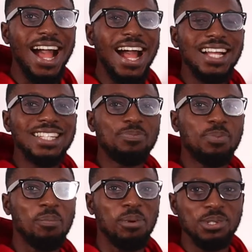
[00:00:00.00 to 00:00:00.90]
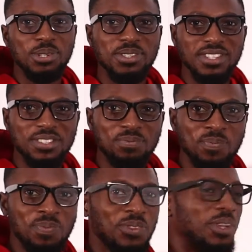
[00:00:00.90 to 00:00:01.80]
and proportions.
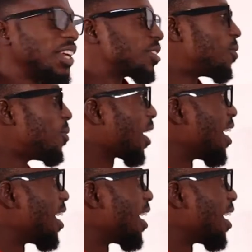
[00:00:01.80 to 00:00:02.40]
Okay, so we